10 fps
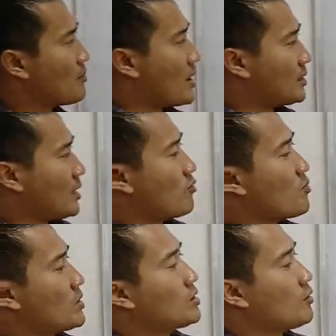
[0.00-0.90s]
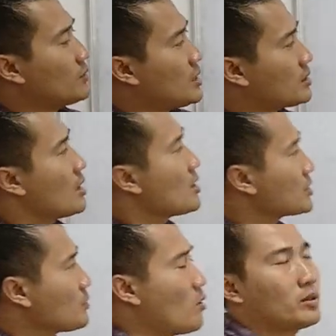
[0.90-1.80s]
the basic information of this
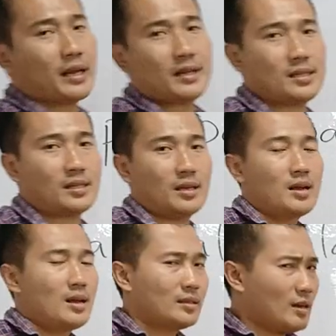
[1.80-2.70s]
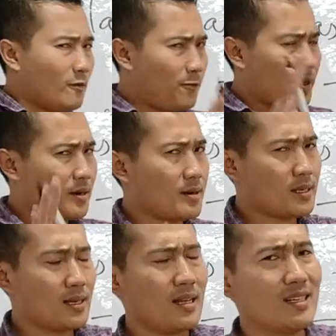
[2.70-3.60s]
small dynasty. The figures,
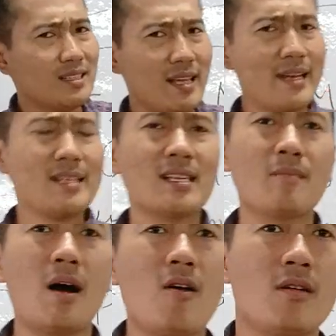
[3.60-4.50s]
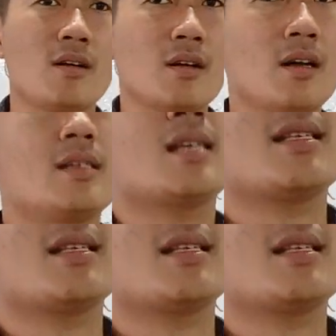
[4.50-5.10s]
the date is somehow just